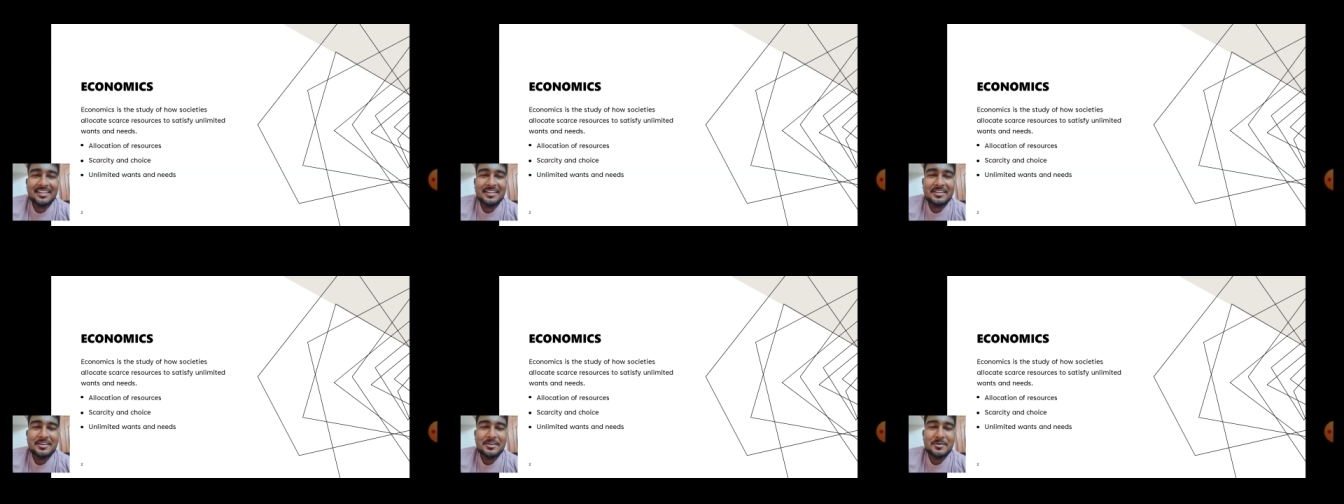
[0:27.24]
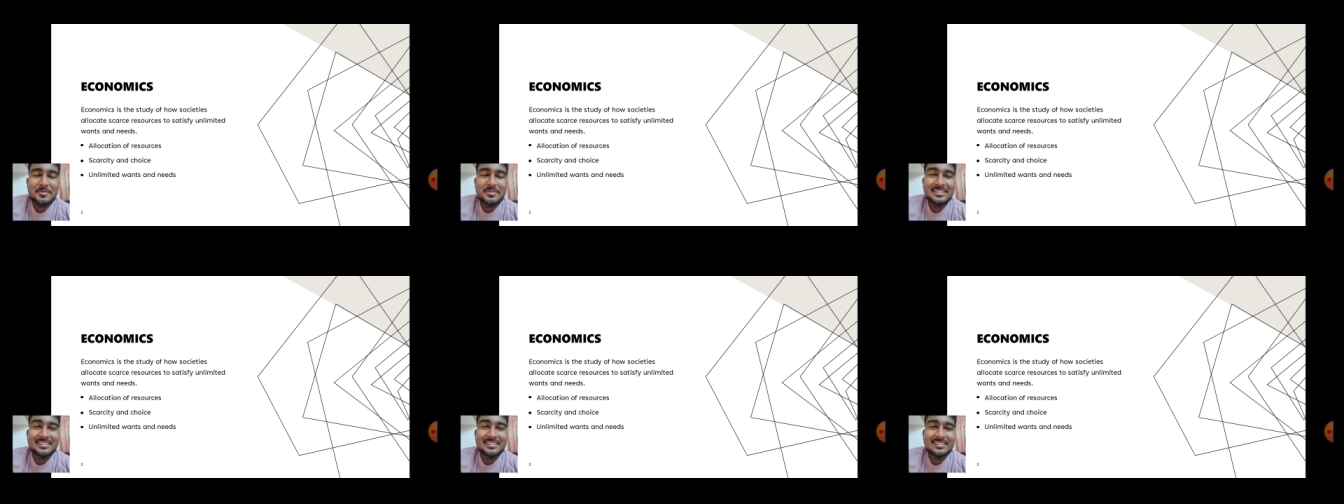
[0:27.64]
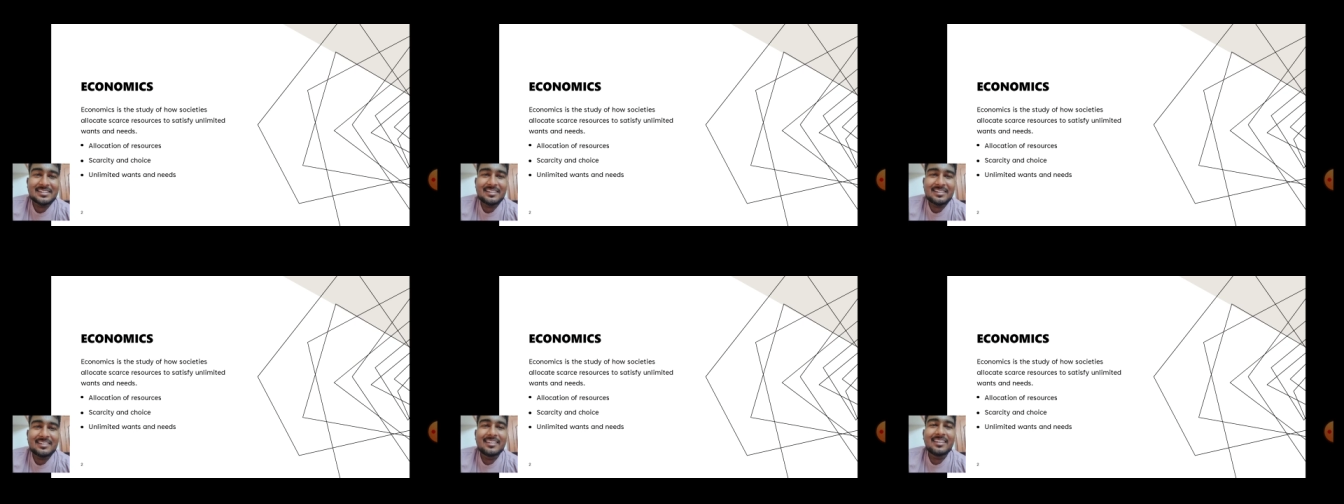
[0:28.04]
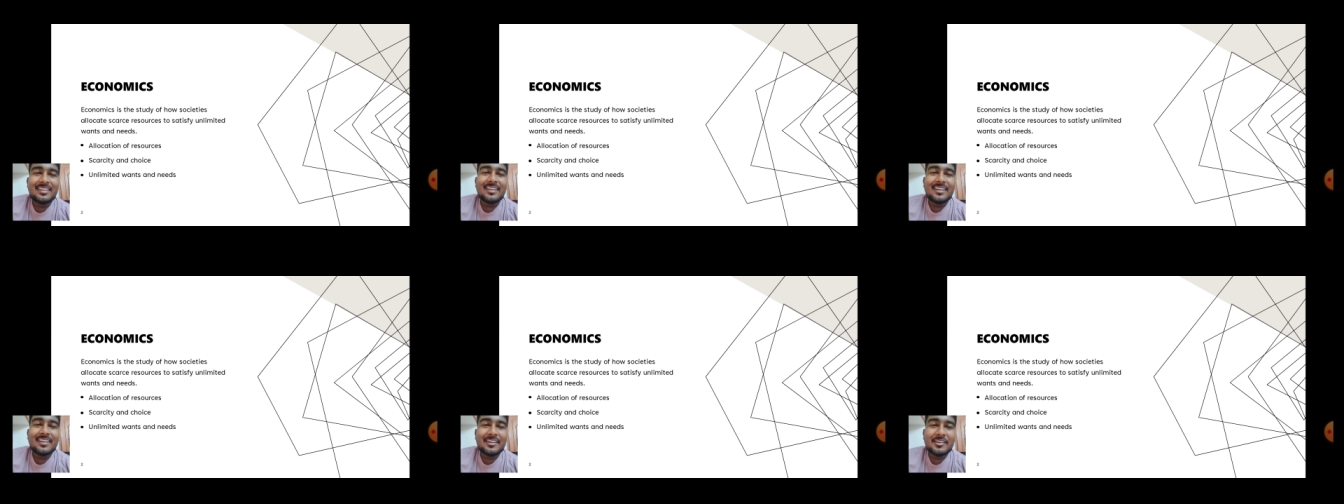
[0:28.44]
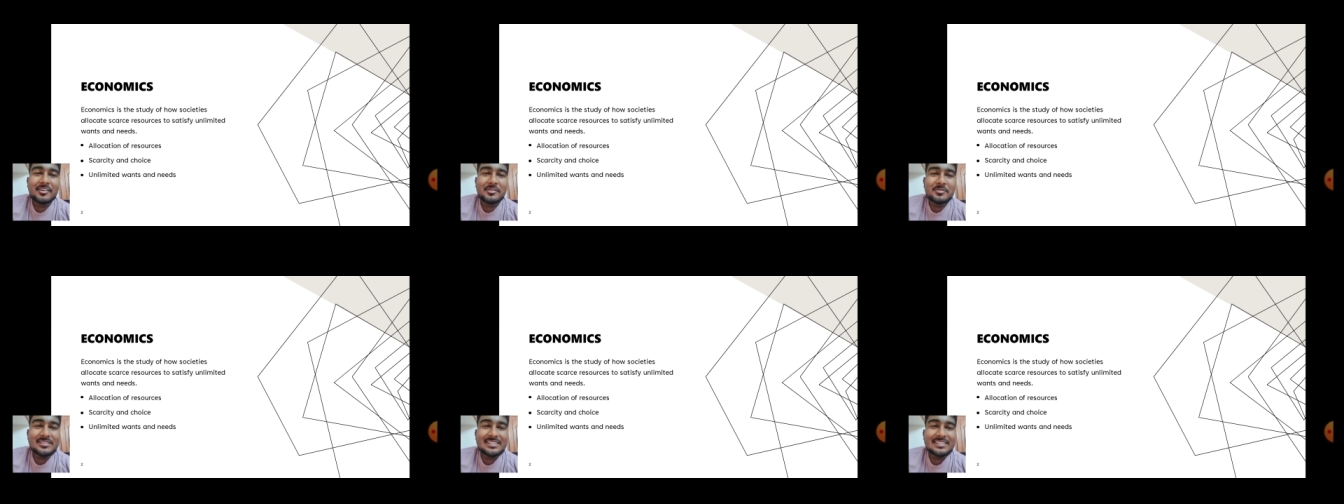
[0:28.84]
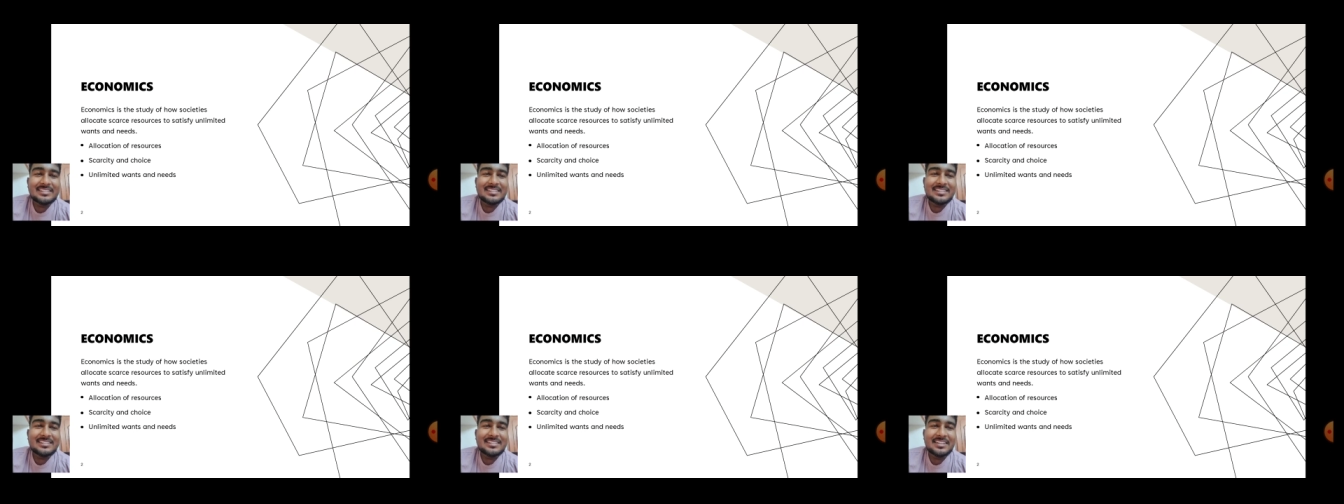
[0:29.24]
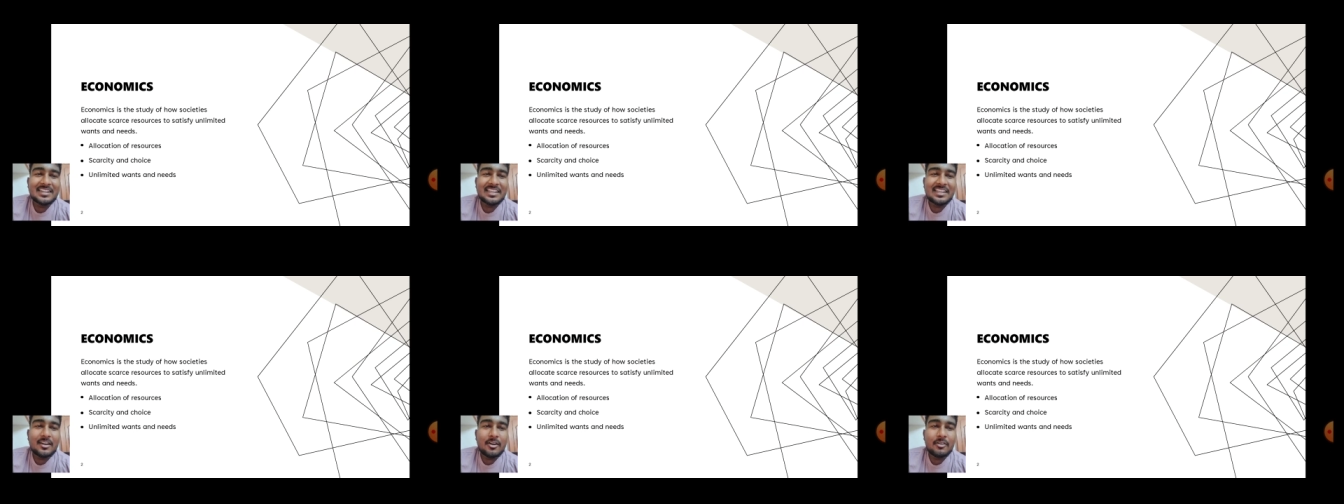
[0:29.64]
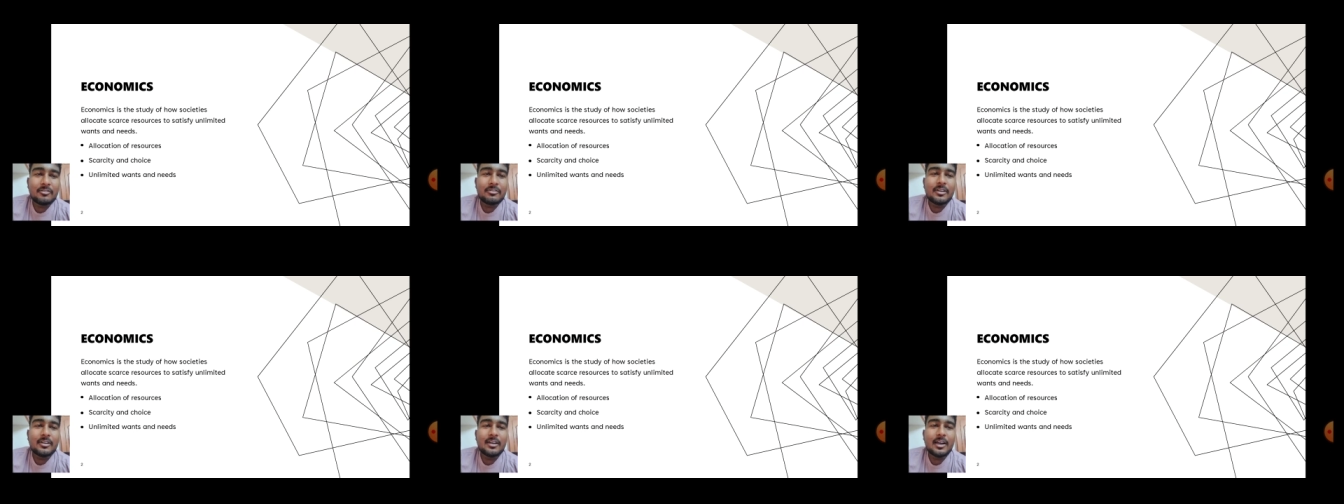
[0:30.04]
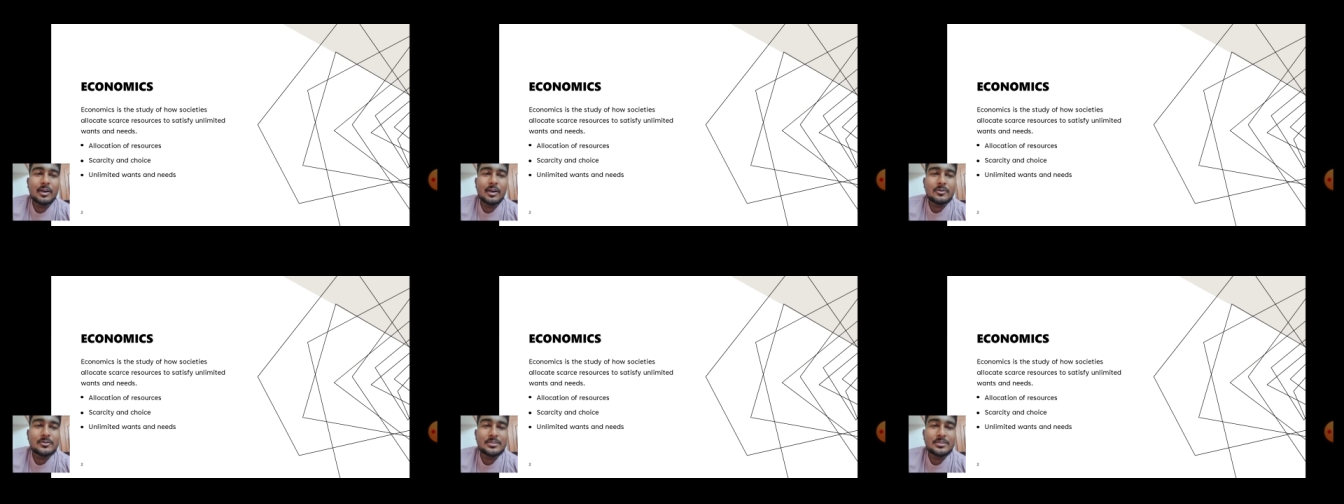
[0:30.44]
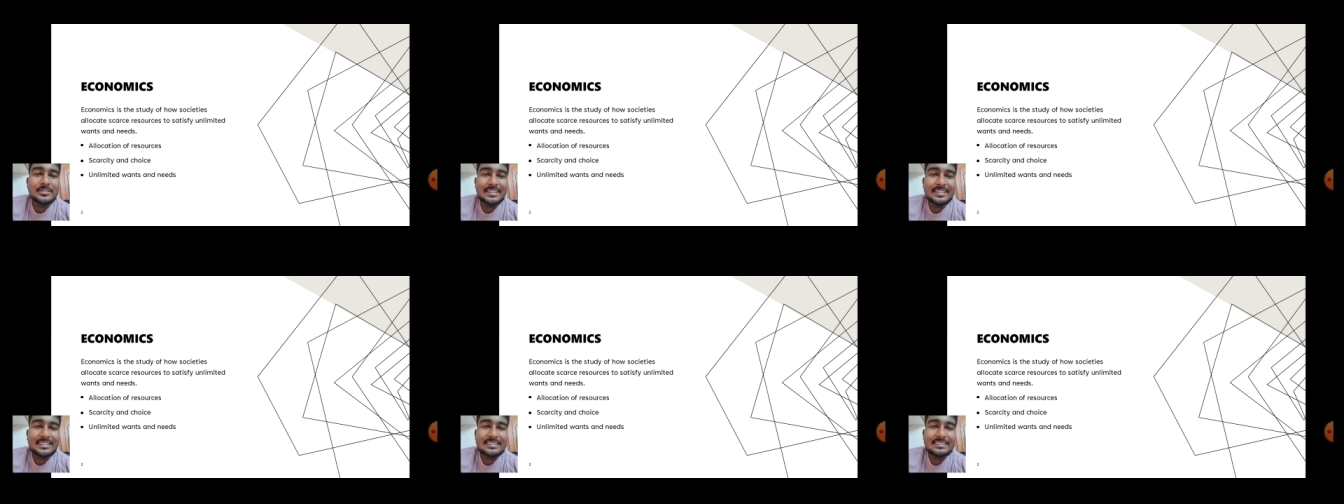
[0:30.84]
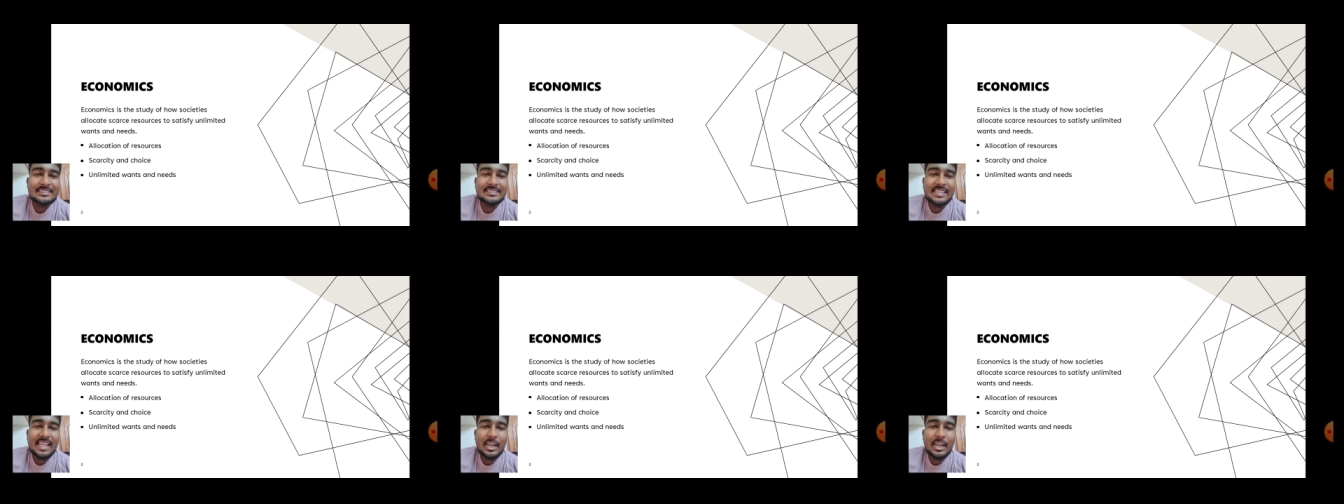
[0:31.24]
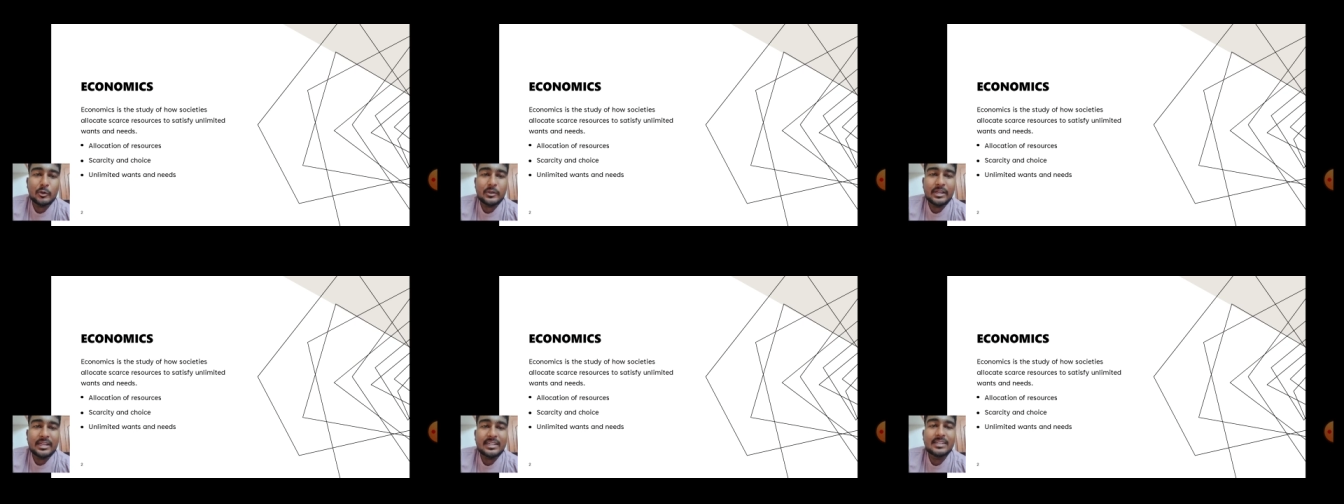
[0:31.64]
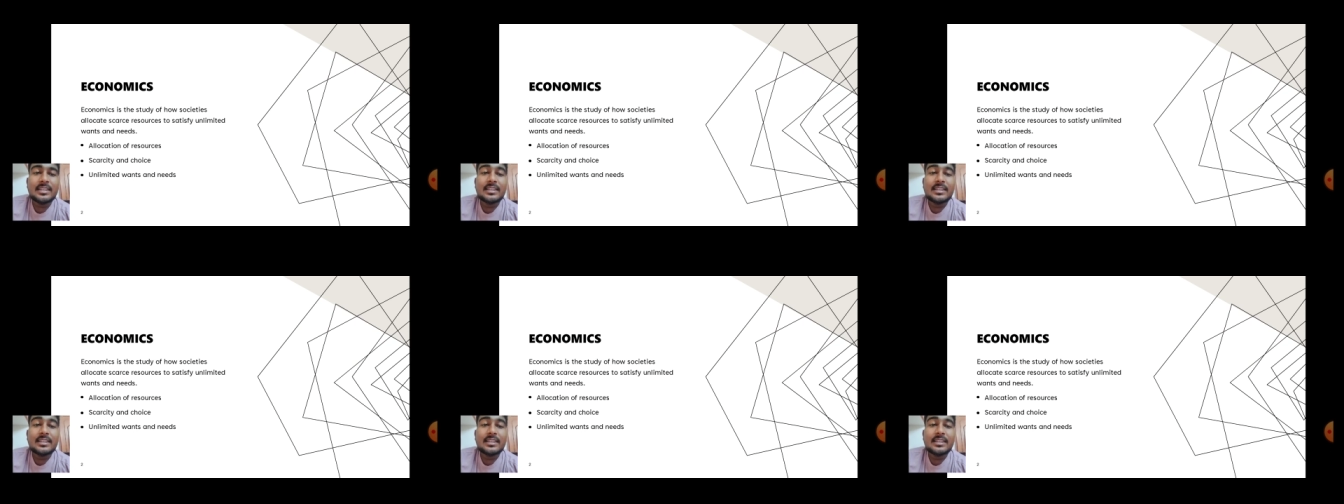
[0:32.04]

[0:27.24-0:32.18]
Economics. Economics is the study of how societies allocate